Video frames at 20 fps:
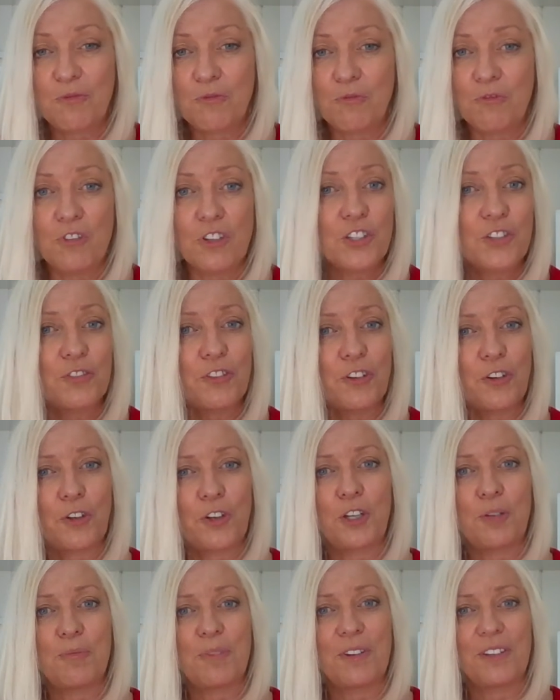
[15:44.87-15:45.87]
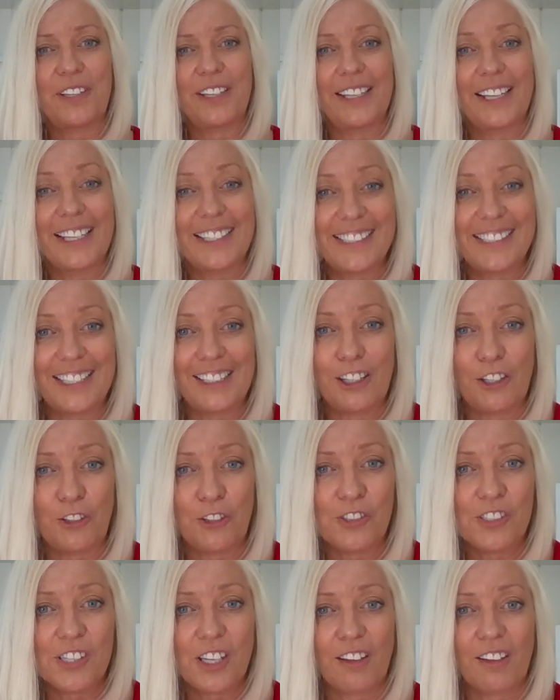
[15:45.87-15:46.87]
rush through her body, and I did
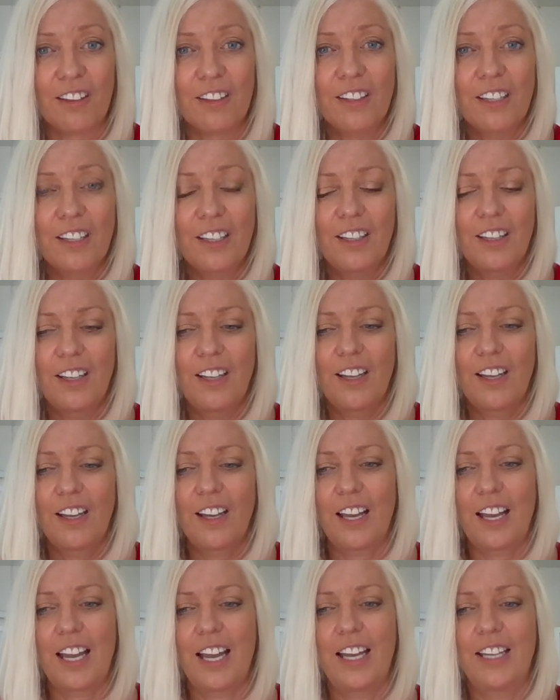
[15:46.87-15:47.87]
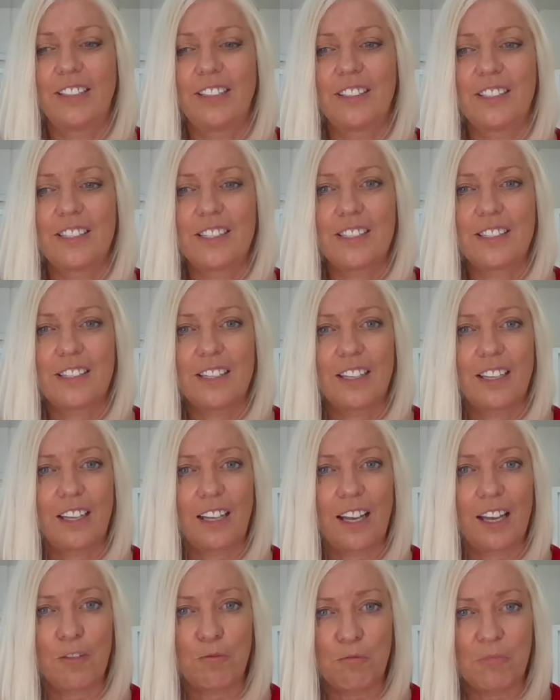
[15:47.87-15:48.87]
lose her. And
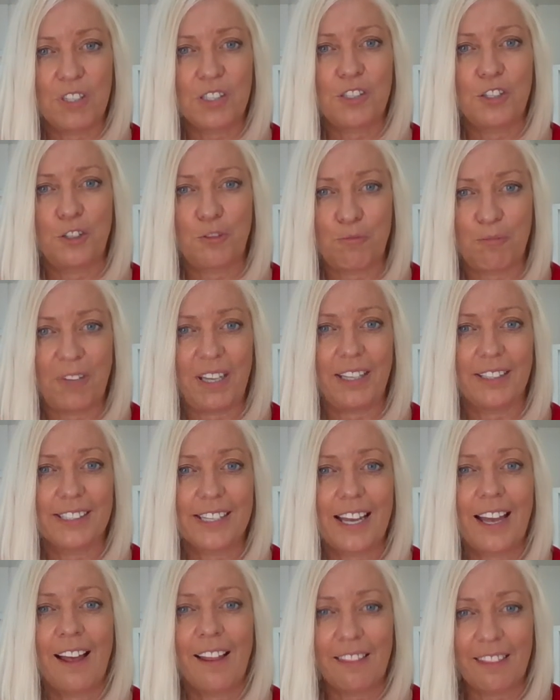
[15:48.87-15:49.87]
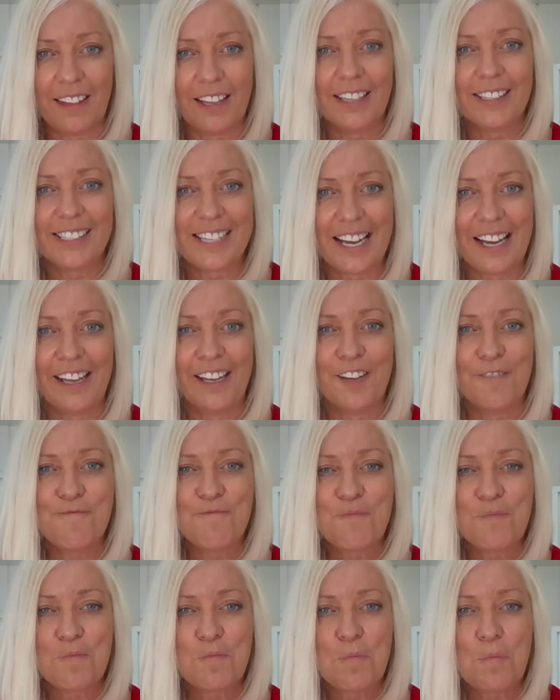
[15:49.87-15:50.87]
I must admit, at that
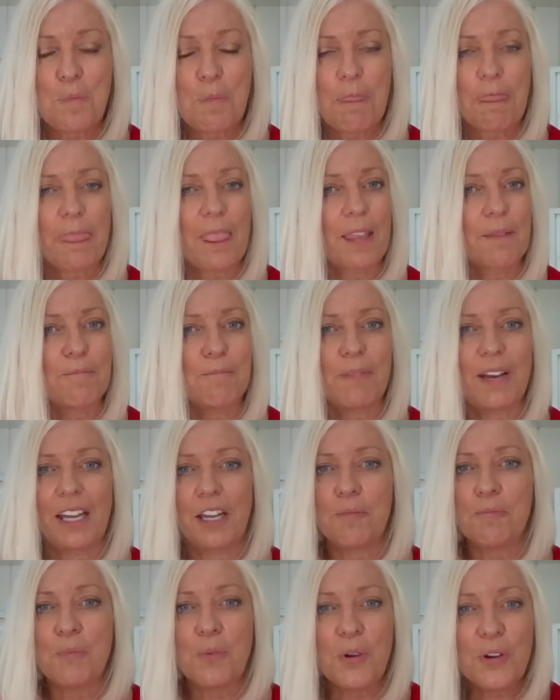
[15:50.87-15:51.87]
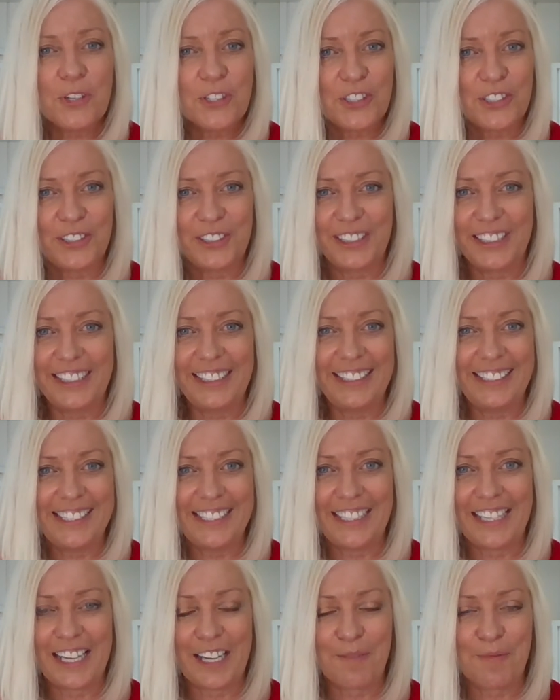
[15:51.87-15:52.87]
time, my emotional
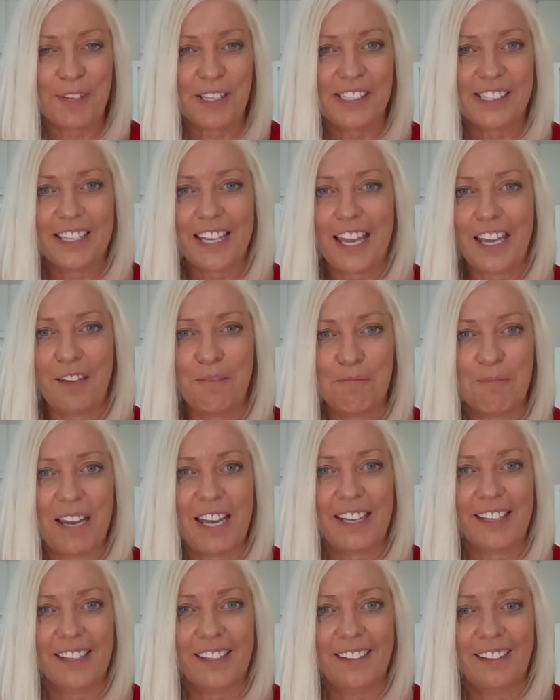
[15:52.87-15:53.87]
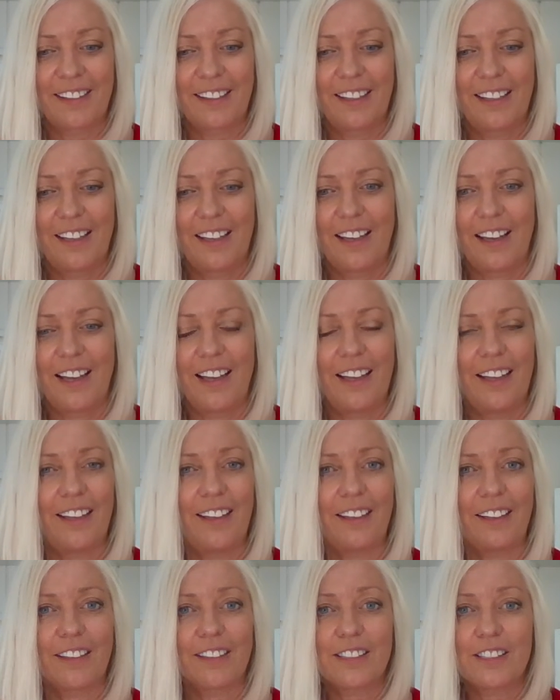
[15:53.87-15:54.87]
eating habits came back.
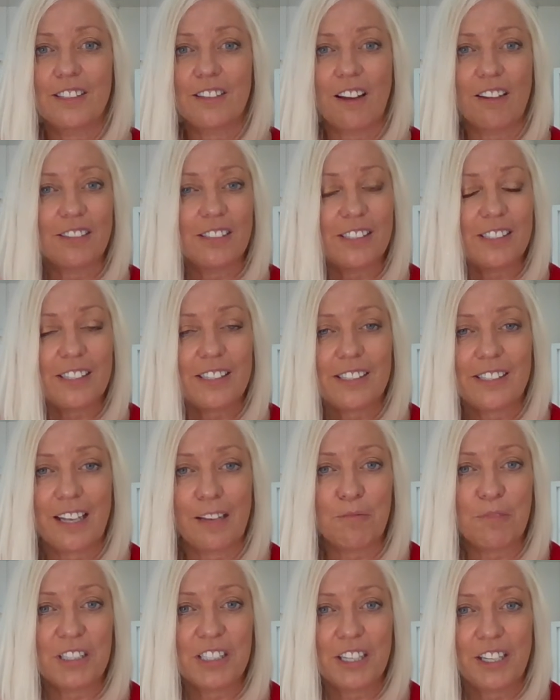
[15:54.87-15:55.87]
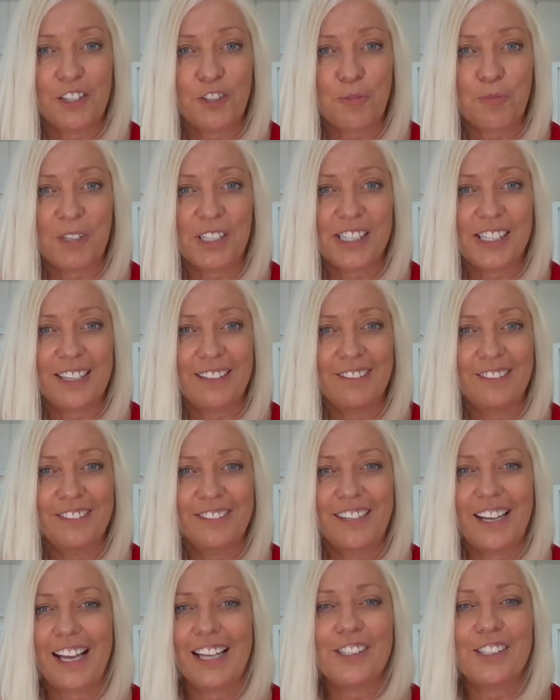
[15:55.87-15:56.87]
I started to sabotage myself.
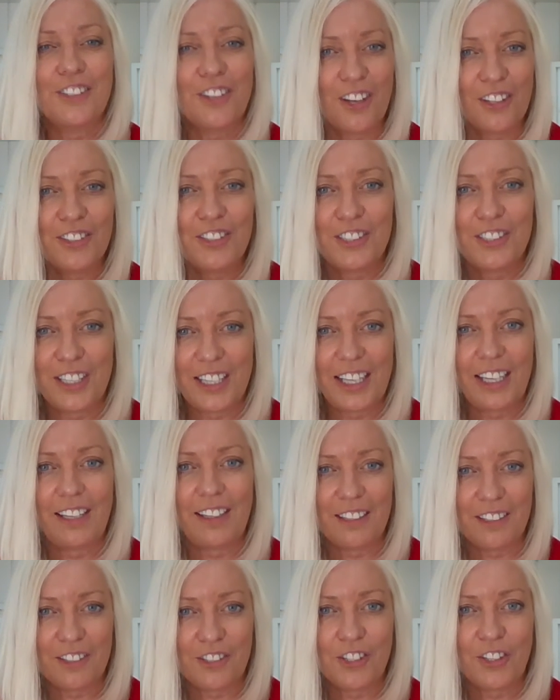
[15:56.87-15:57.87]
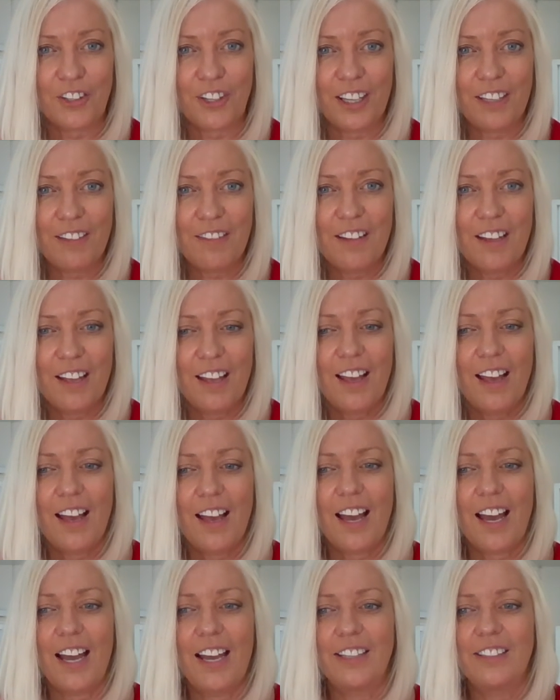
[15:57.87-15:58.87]
I started to eat the sugar,
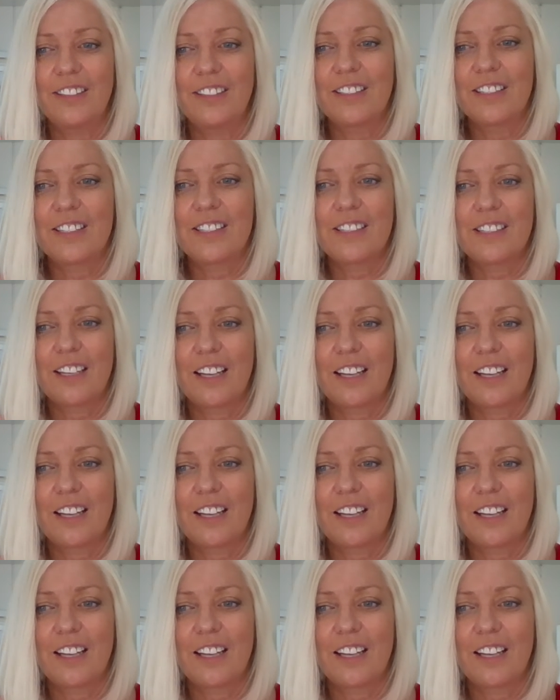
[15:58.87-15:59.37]
and